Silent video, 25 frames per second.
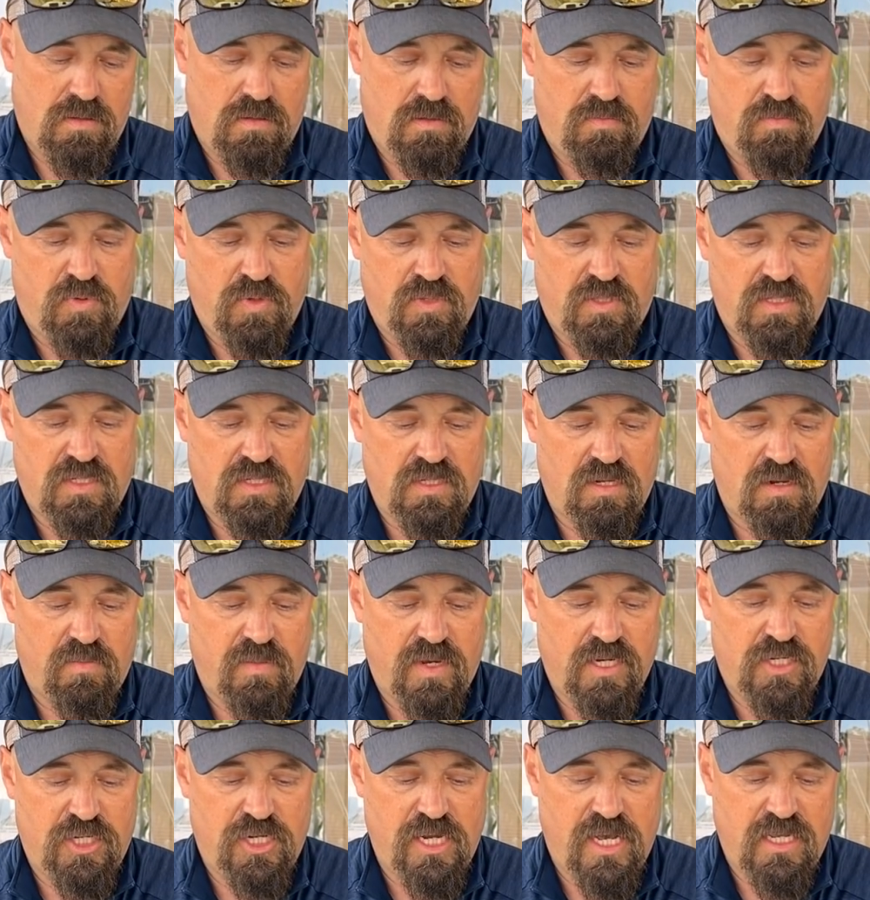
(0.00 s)
Put this on my
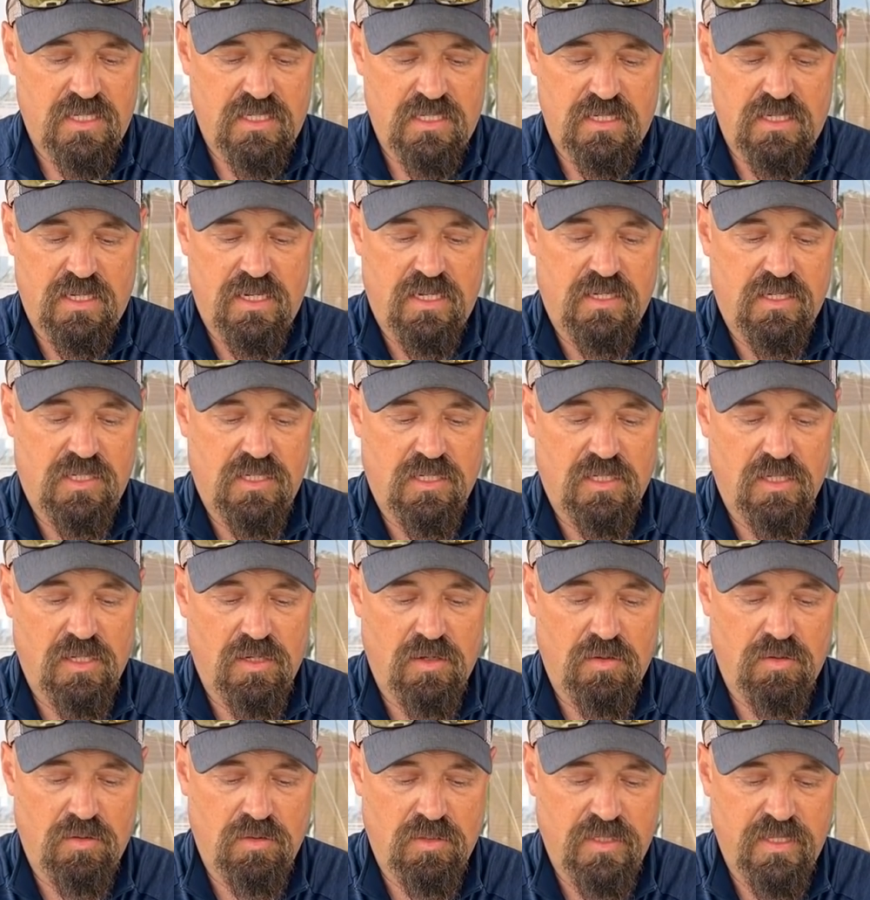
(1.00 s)
chest and
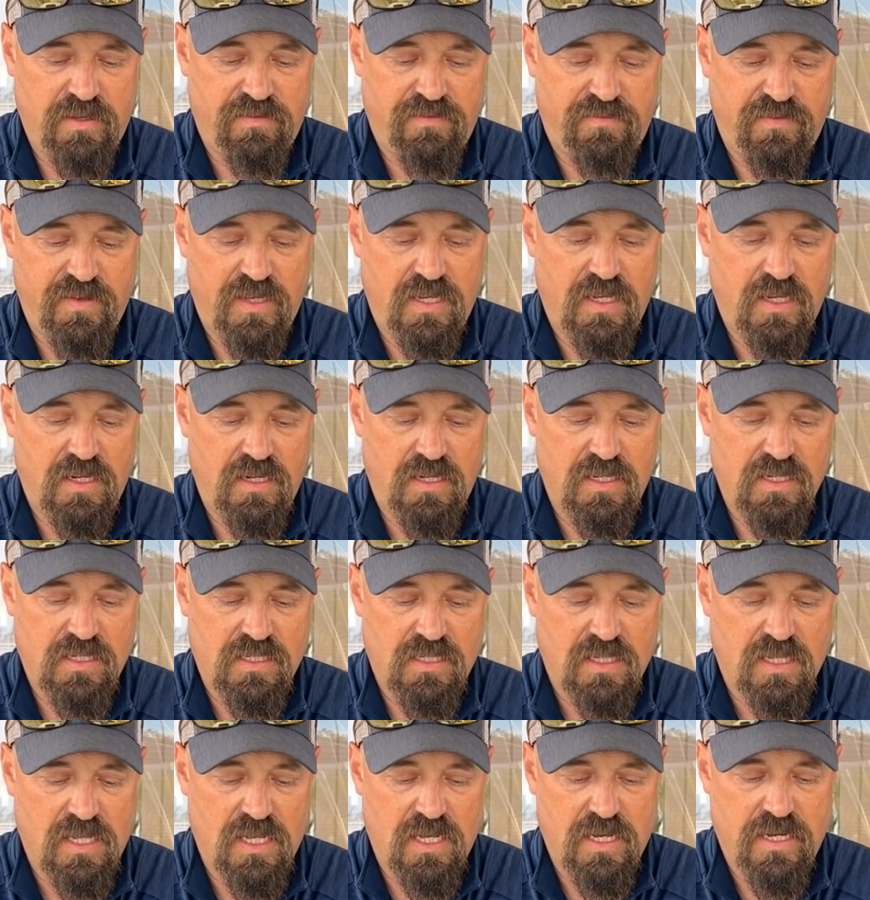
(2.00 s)
slowly feed this
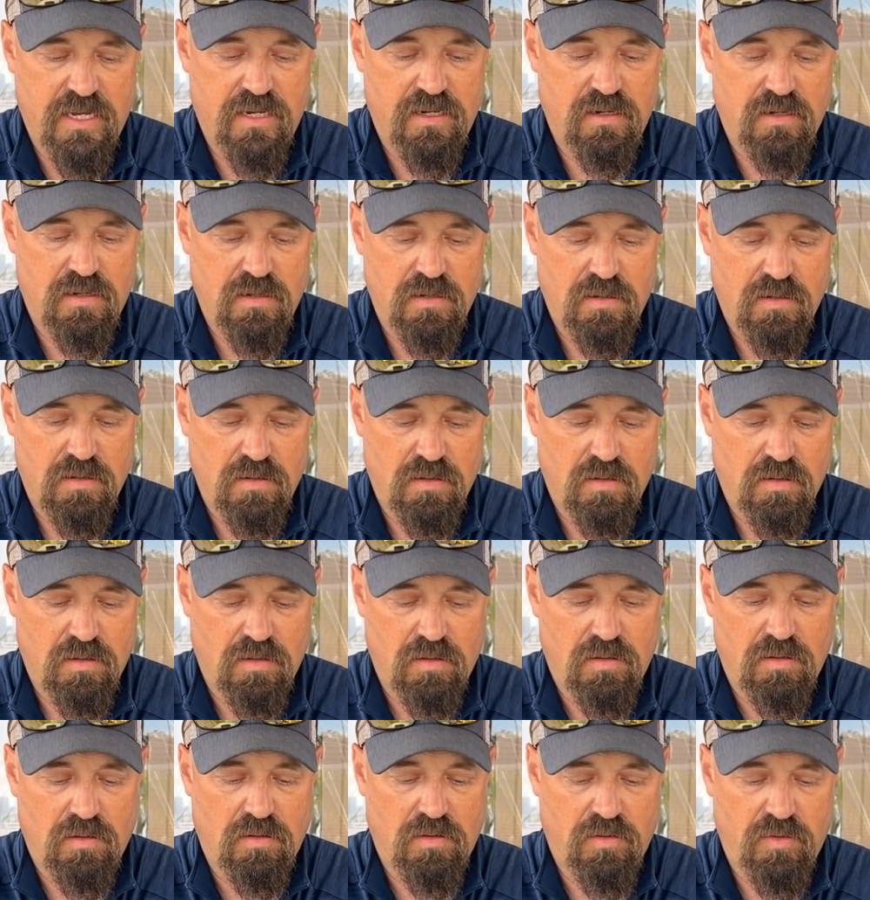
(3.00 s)
line
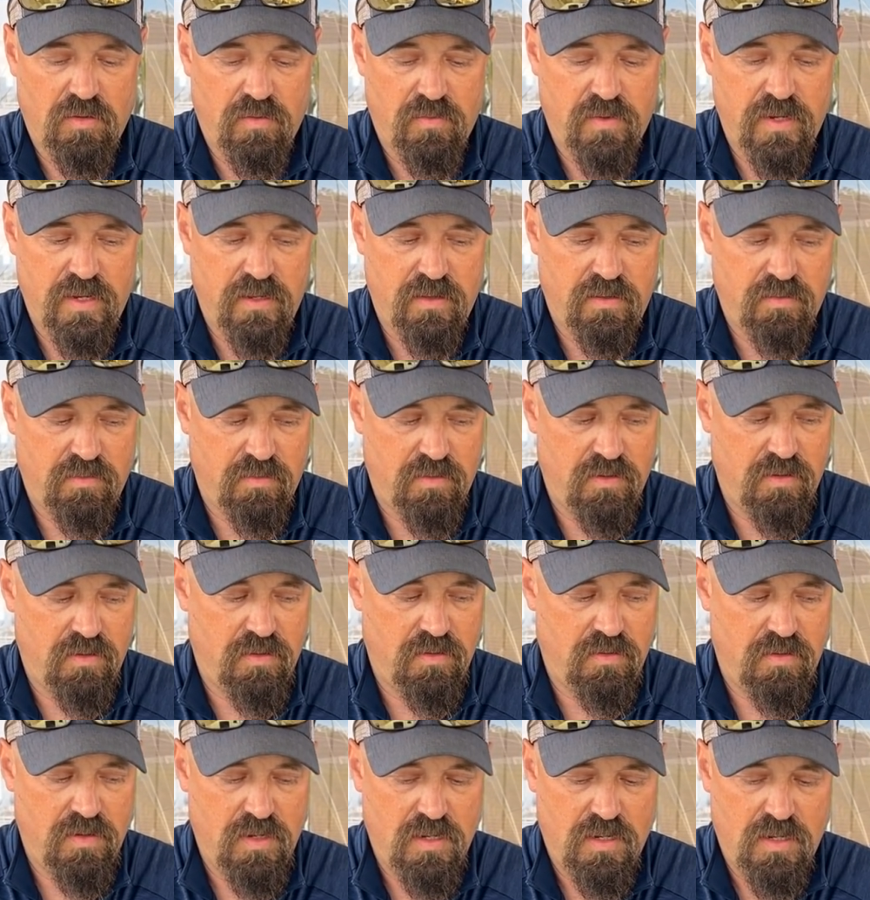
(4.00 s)
all the way
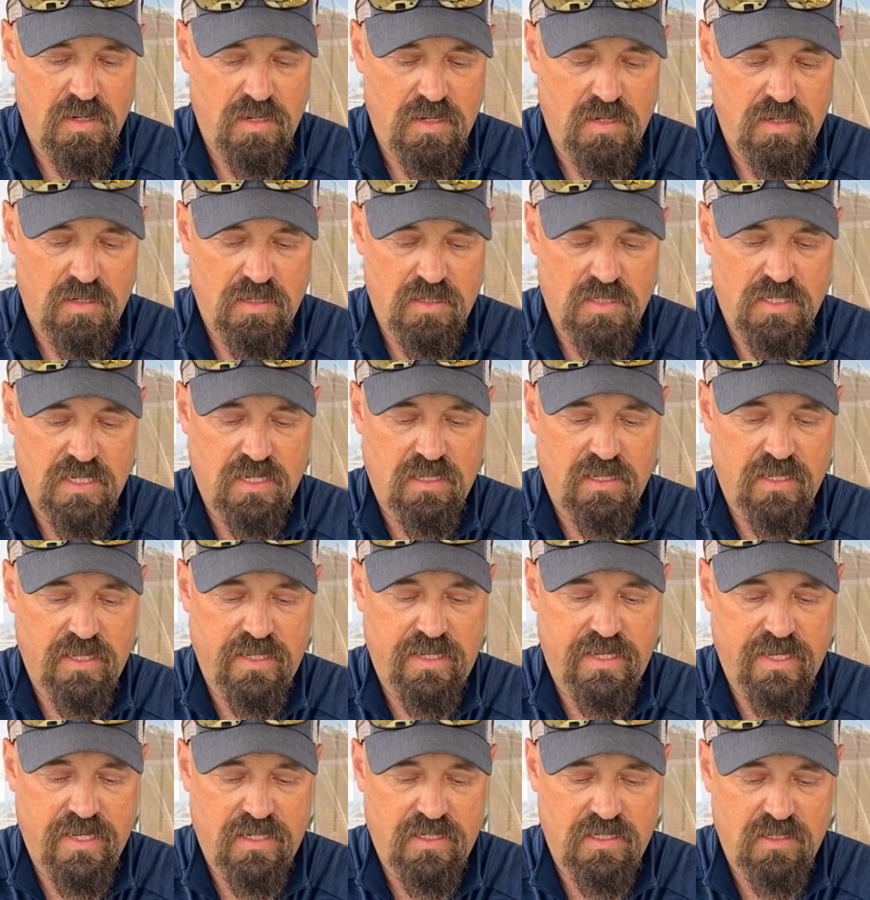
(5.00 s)
through till I
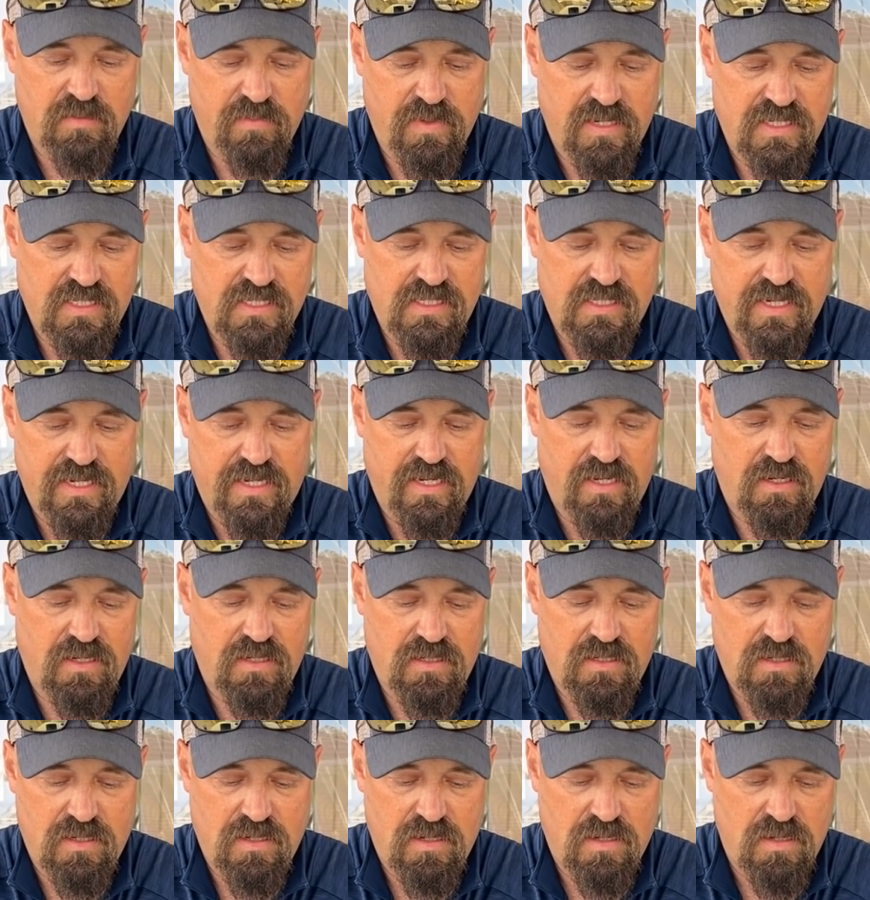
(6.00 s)
get to my
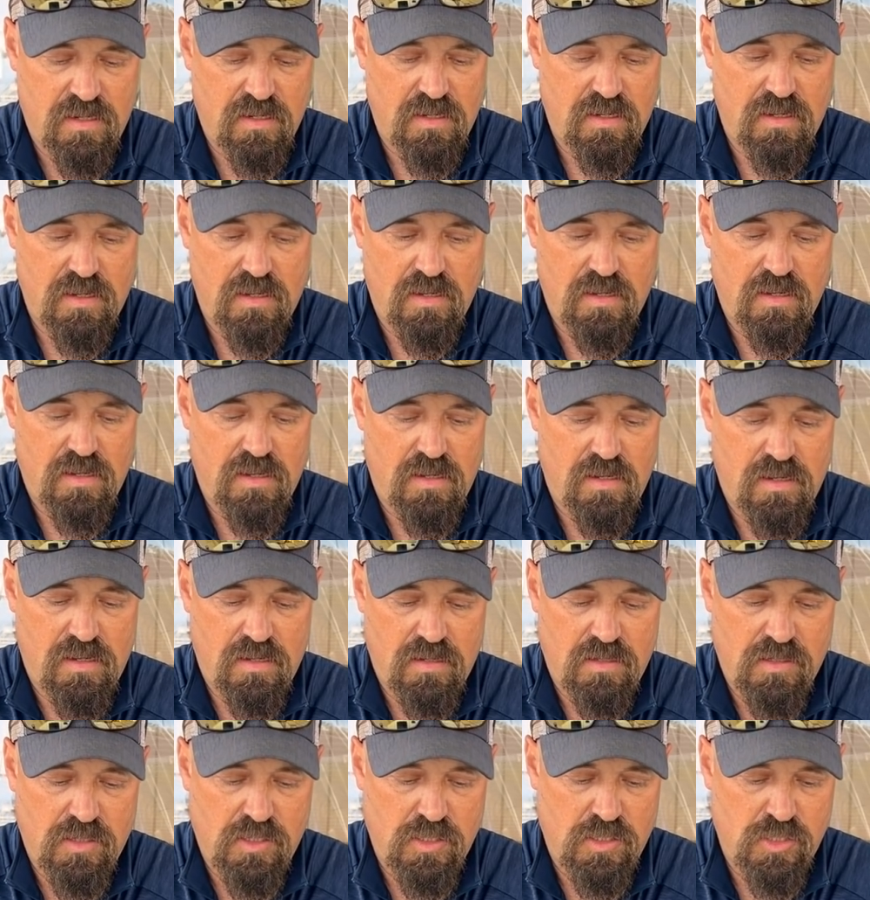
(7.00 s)
second
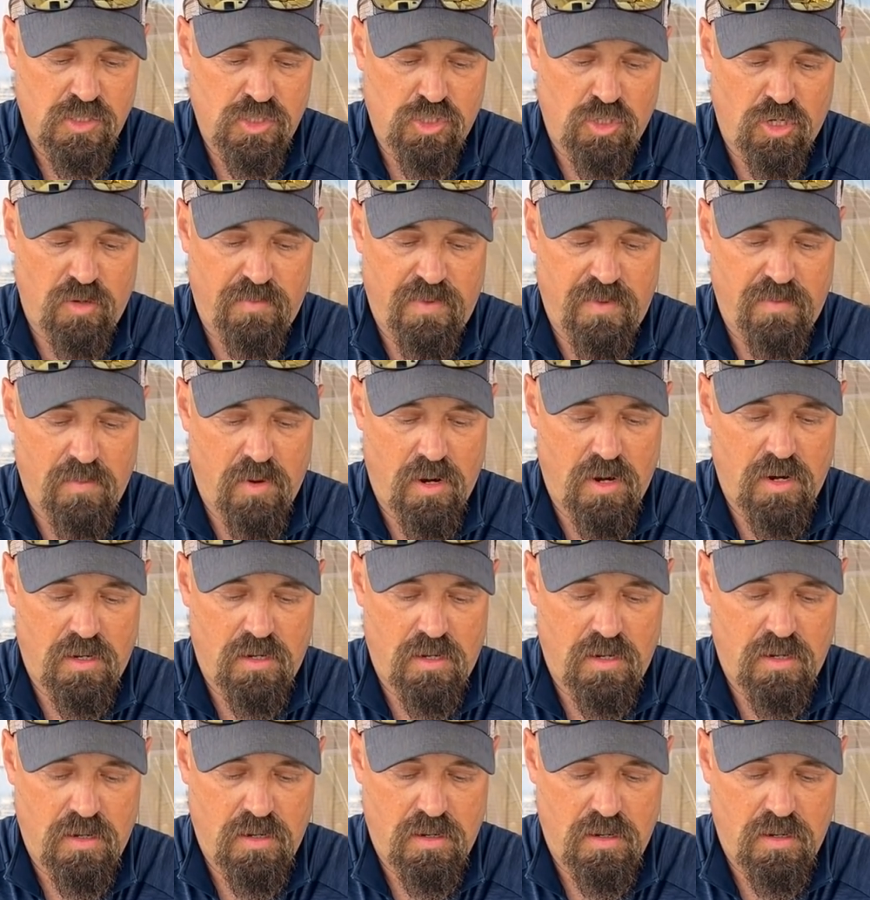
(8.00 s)
Sharpie mark.